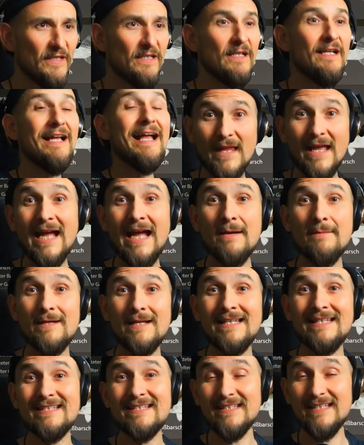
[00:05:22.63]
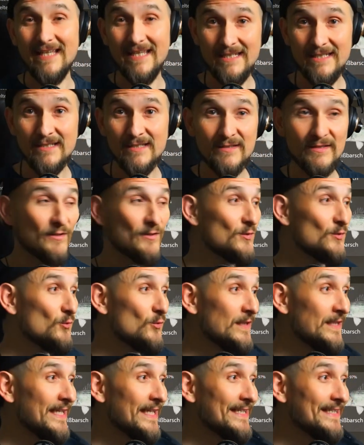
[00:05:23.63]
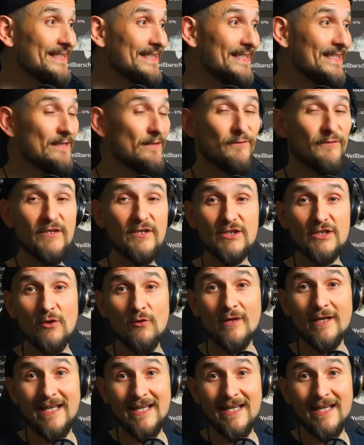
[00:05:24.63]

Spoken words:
That's not an insane amount, but in the end,